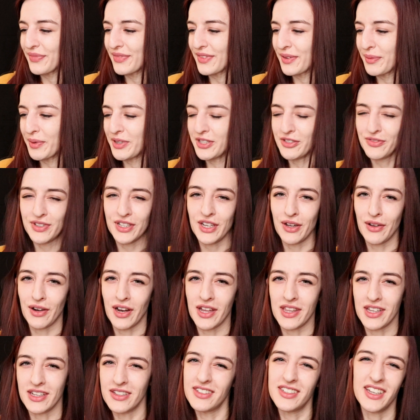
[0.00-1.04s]
Whereas a video like
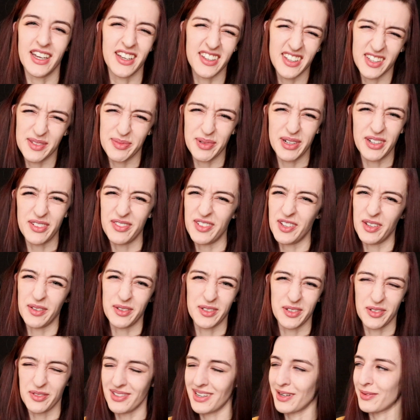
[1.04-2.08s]
this, yeah, there's been a few
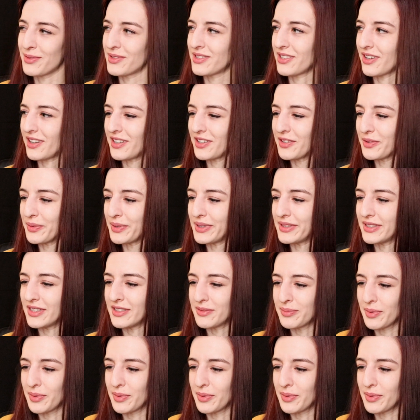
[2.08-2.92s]
sort of outside noises,